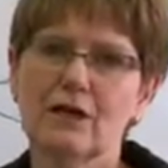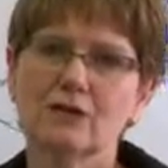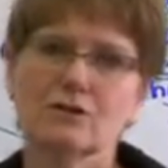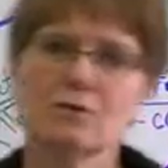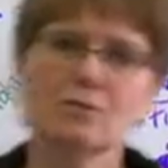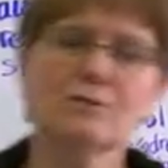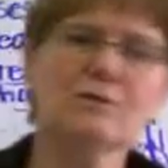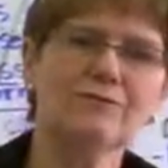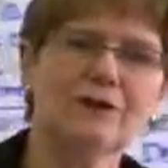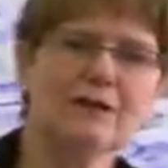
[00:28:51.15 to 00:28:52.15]
So when
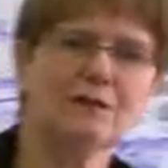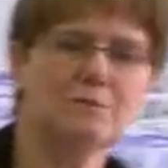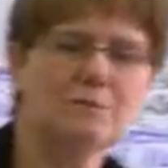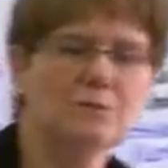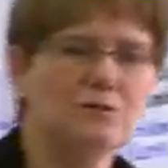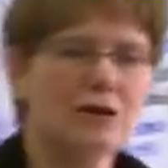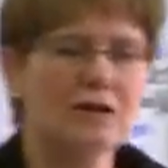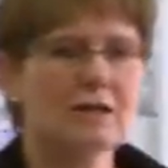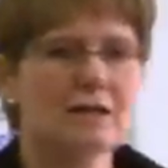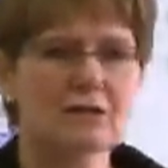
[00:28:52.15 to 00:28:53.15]
we find that people are not
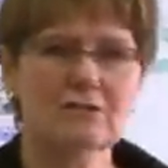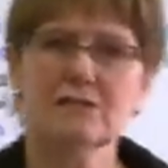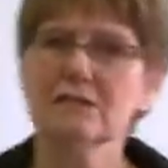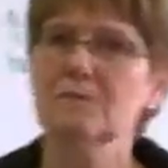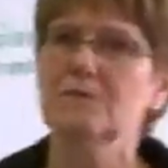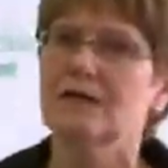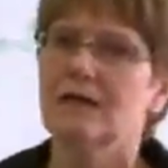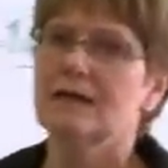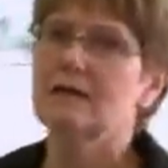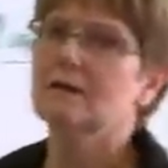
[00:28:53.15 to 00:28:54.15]
getting a good sleep at
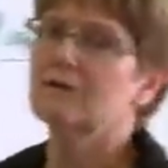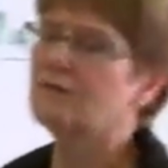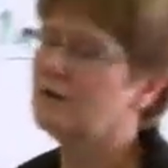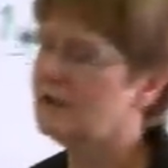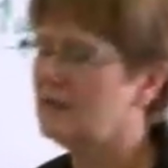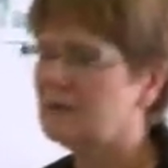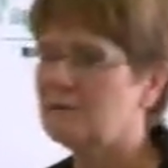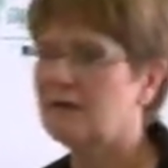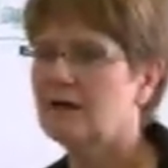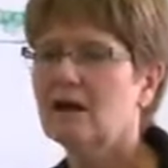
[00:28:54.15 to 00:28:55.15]
night, you're not getting to
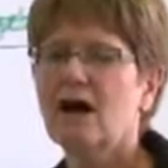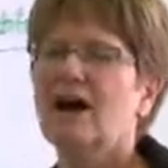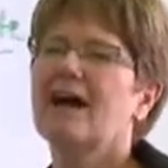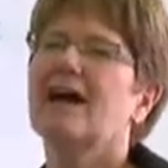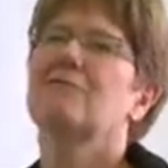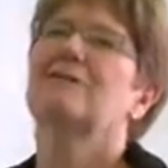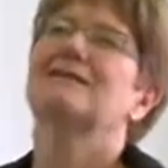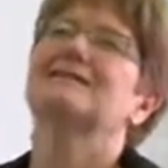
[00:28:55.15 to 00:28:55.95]
bed, I gotta watch